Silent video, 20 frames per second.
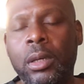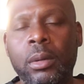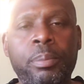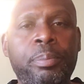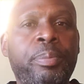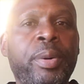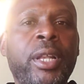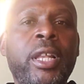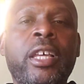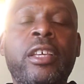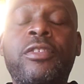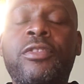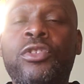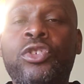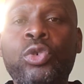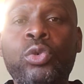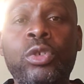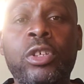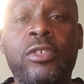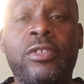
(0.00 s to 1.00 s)
But let's
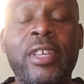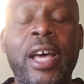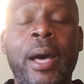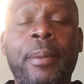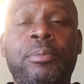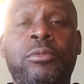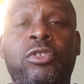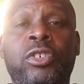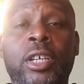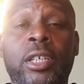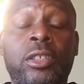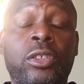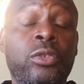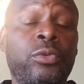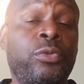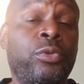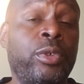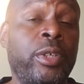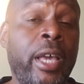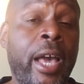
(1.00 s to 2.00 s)
do this
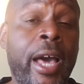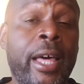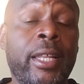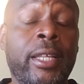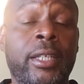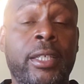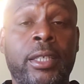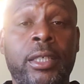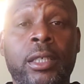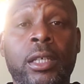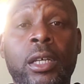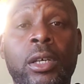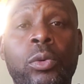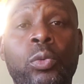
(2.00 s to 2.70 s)
objective reality